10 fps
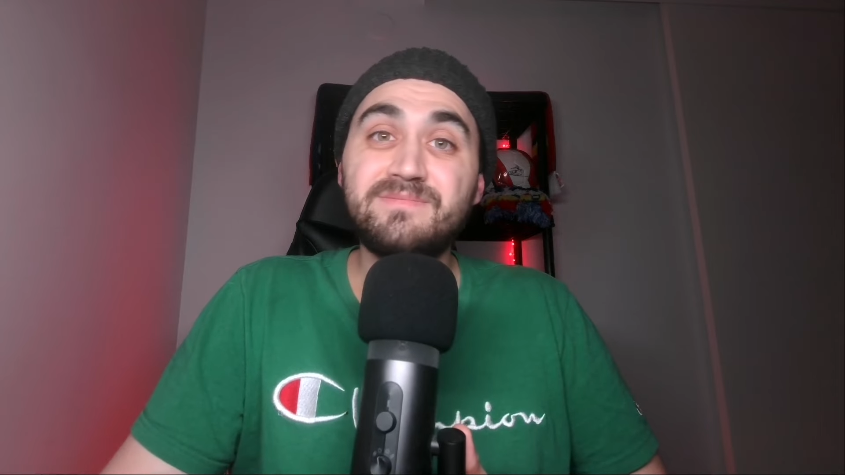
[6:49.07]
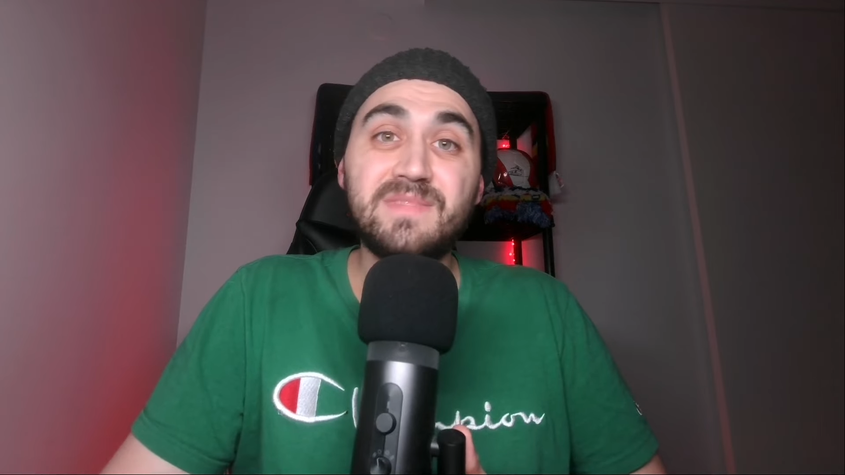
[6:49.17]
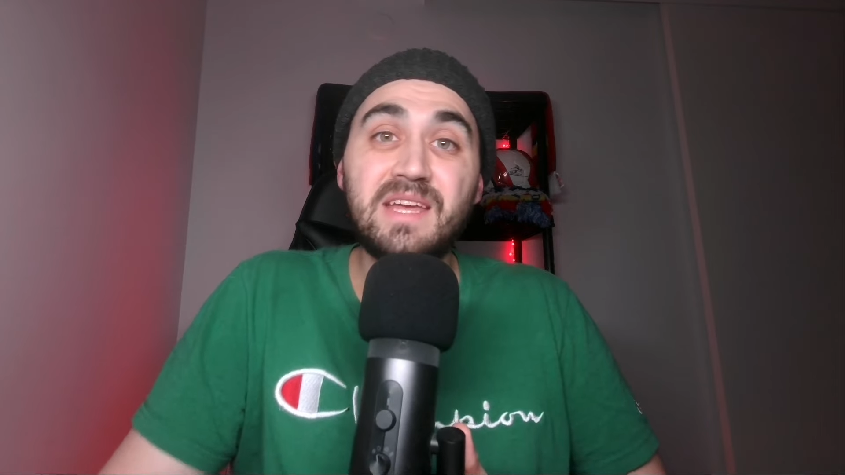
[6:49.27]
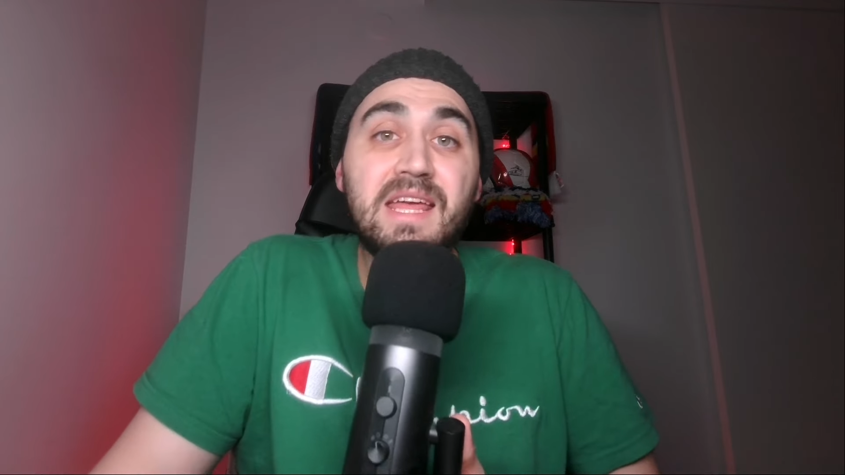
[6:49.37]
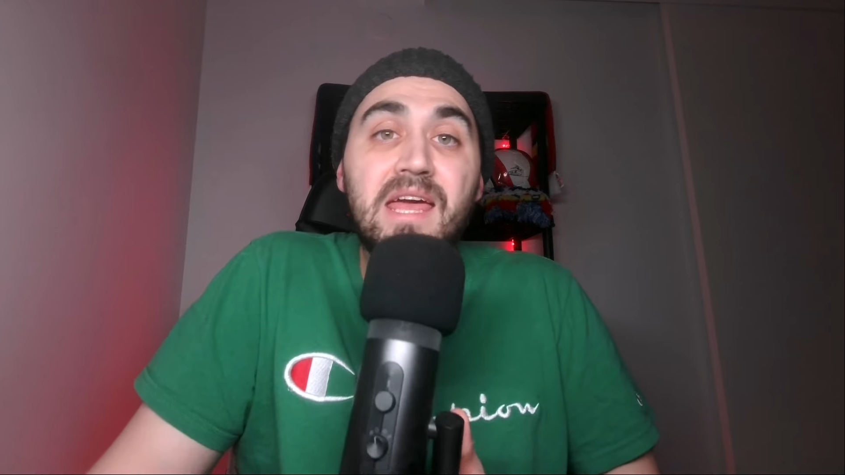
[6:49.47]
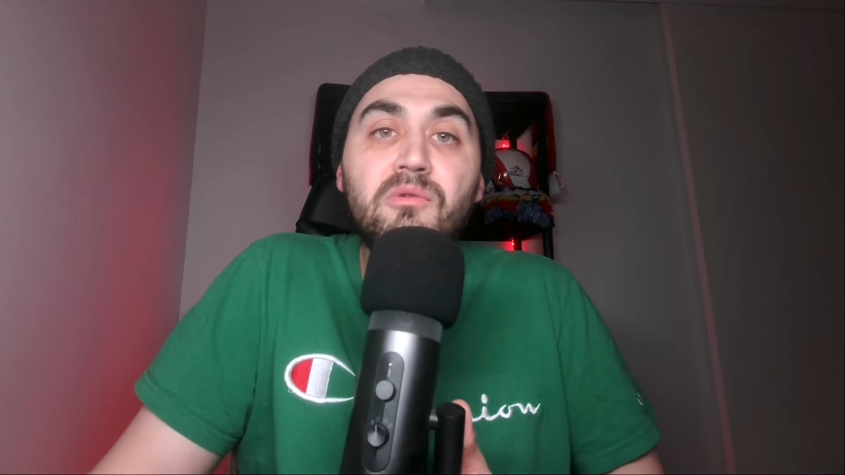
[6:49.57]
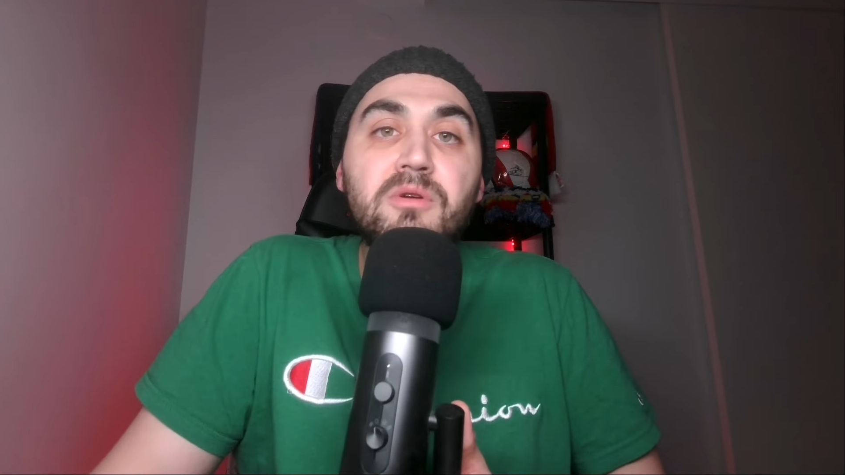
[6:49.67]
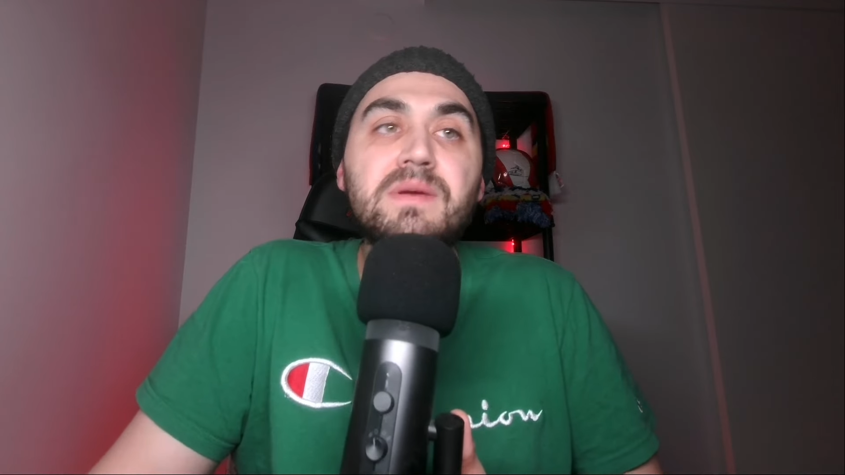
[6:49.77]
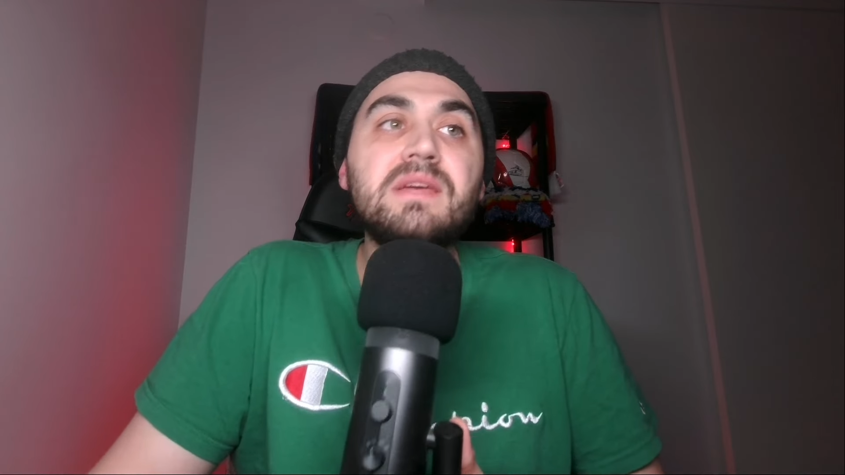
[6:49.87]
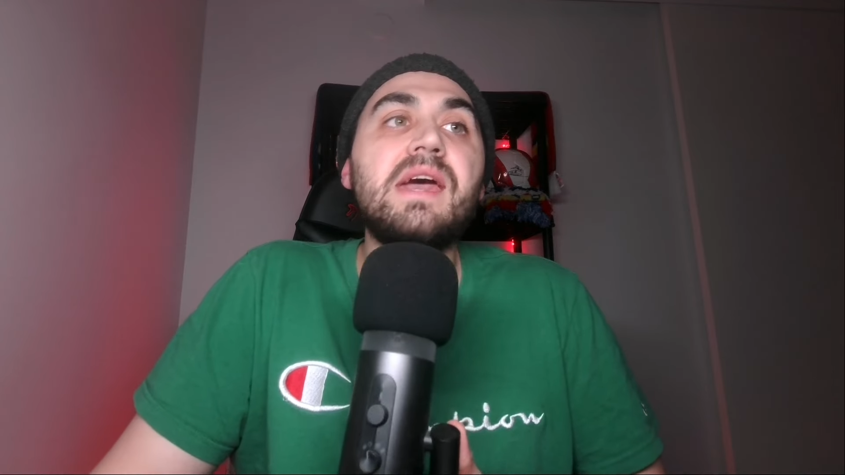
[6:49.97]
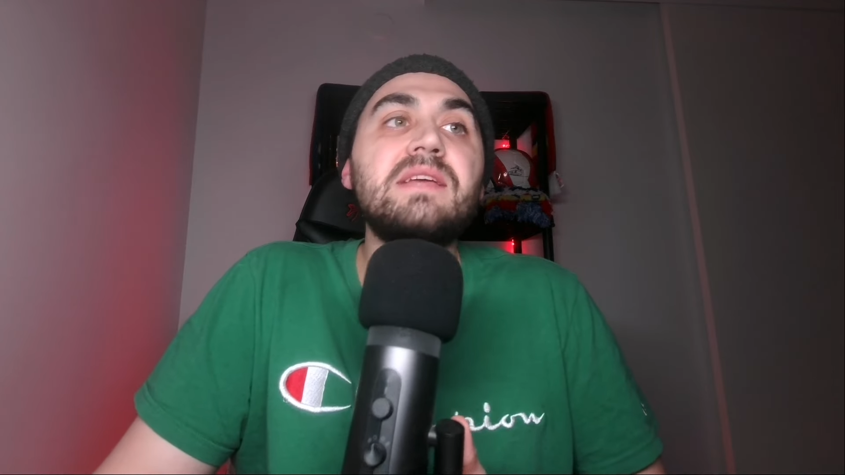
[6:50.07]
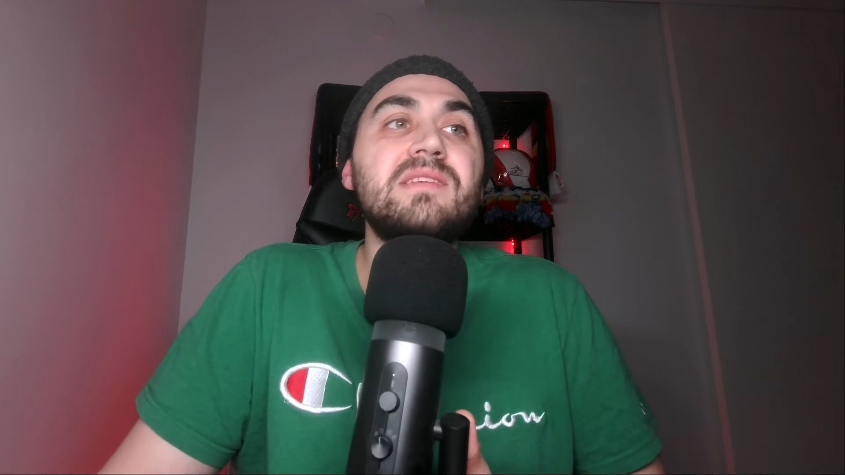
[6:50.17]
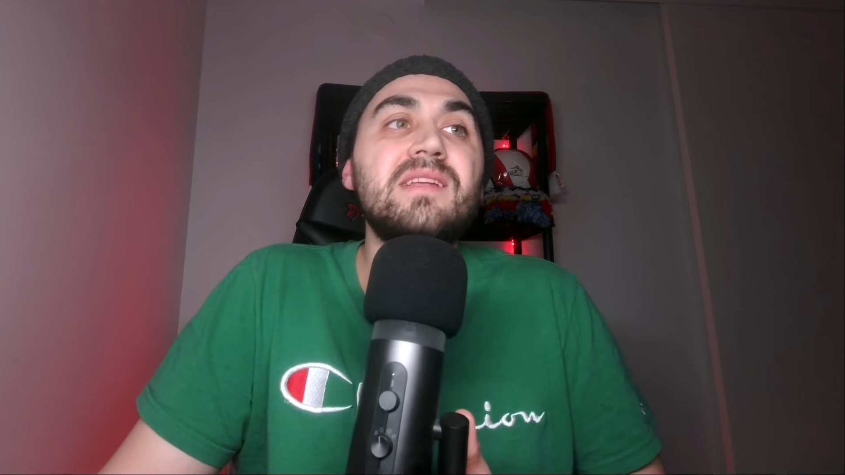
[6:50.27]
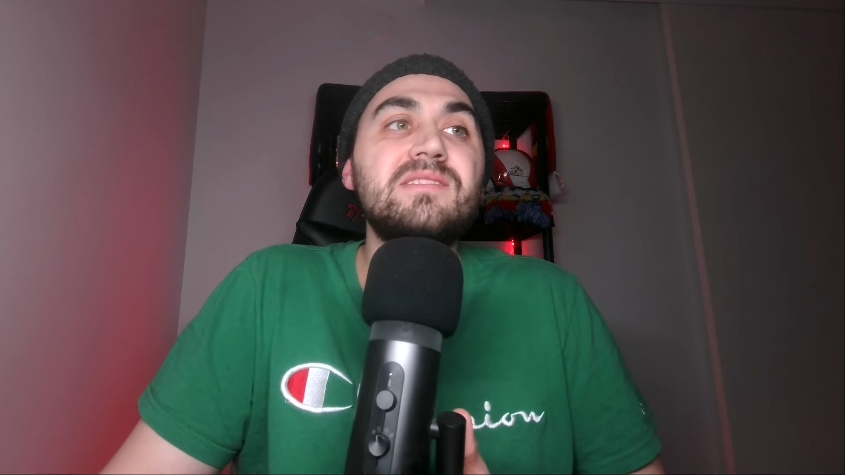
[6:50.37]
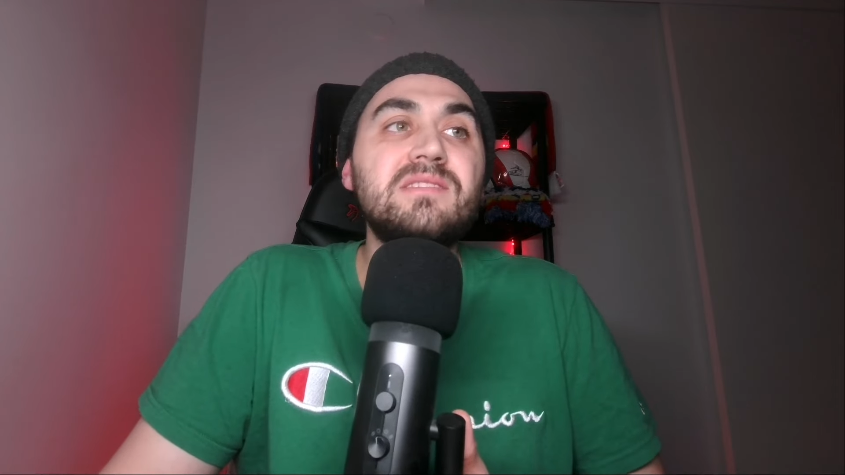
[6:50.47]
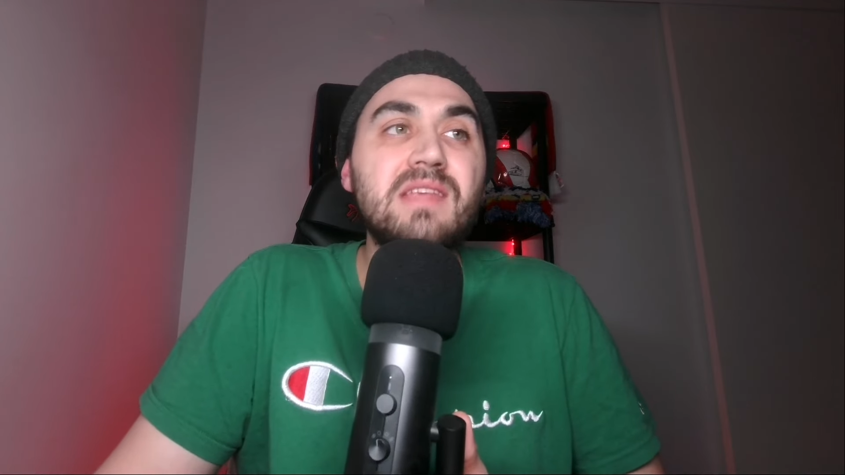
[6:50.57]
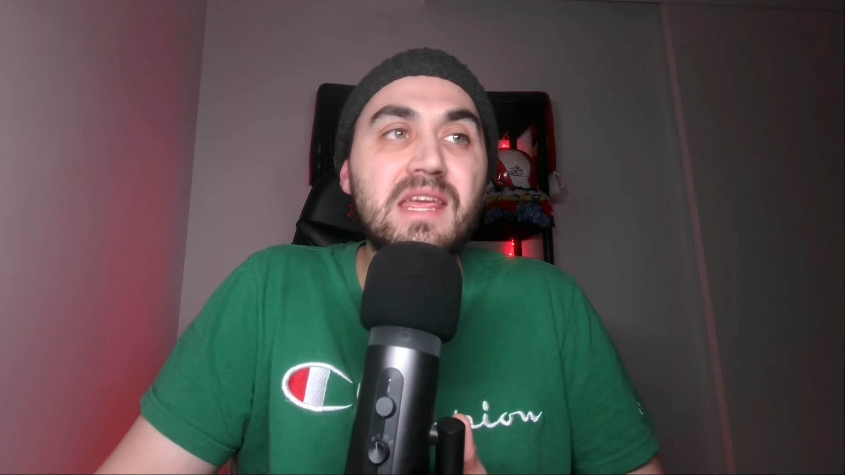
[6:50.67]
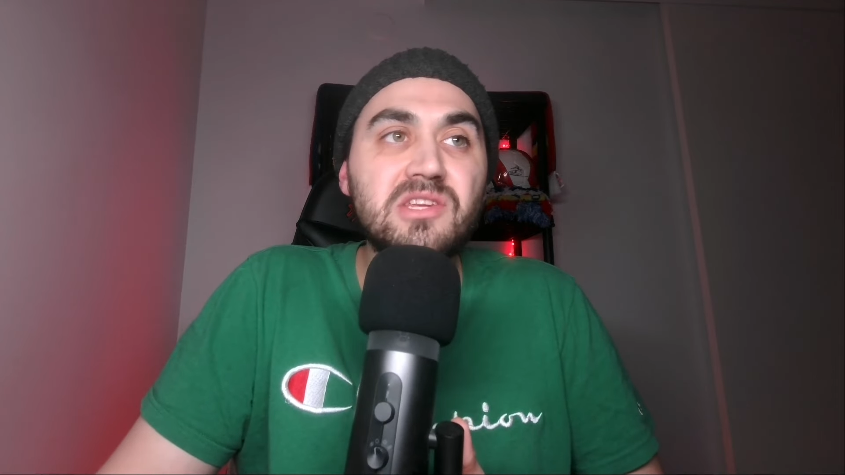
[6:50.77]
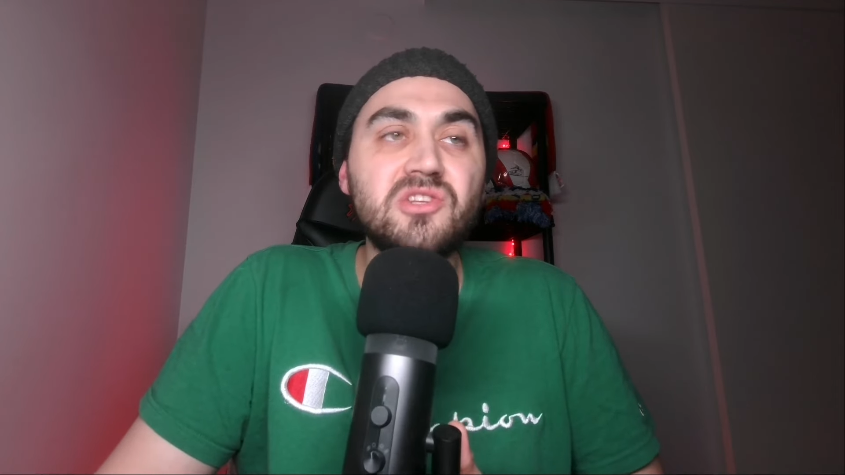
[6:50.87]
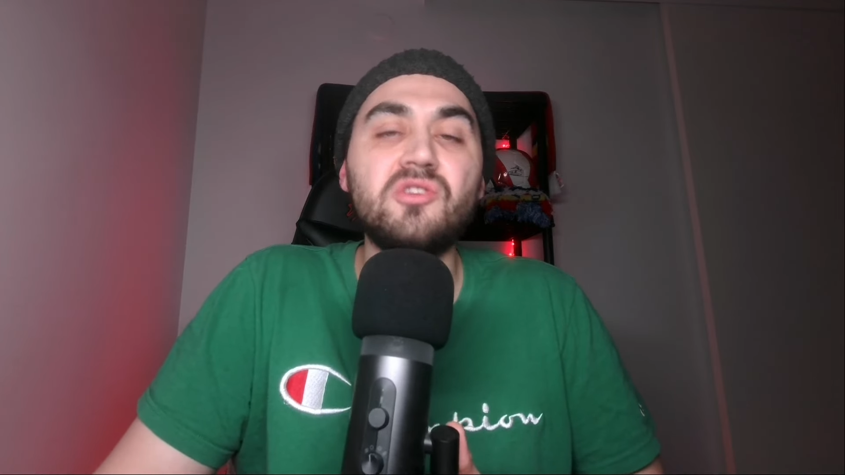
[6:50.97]
it would be a
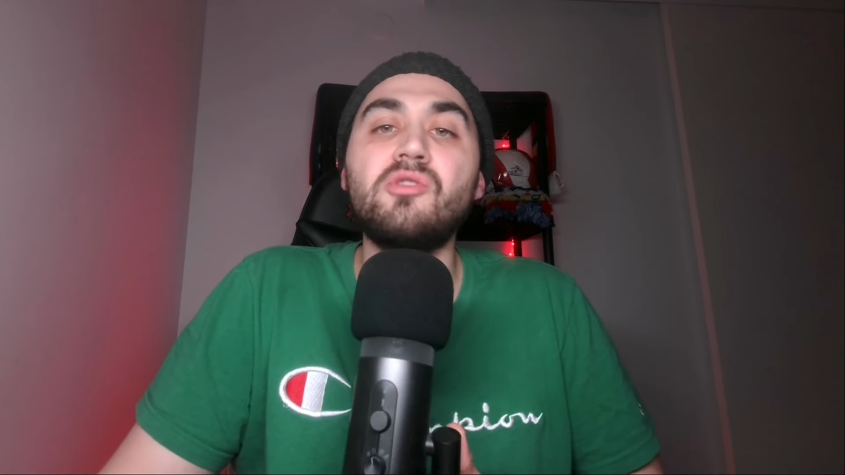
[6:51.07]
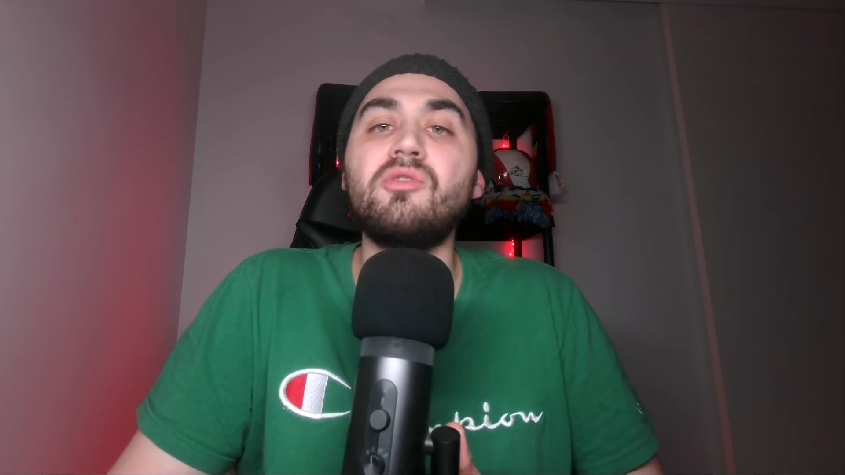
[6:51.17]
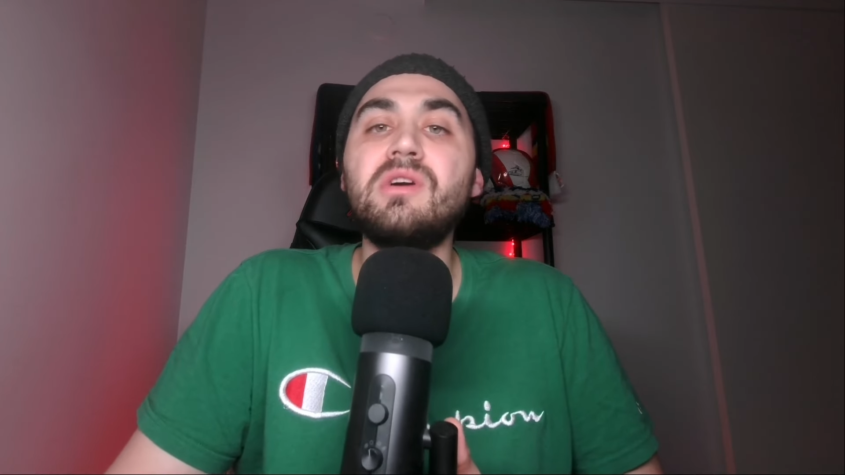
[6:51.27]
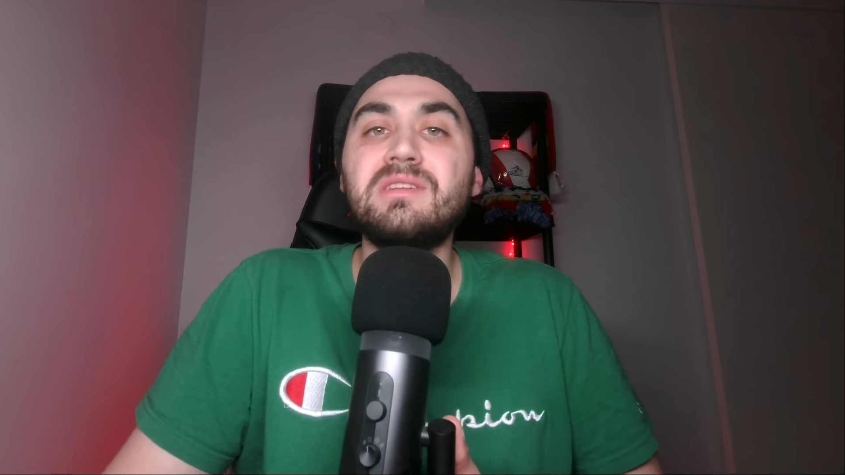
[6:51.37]
sensational,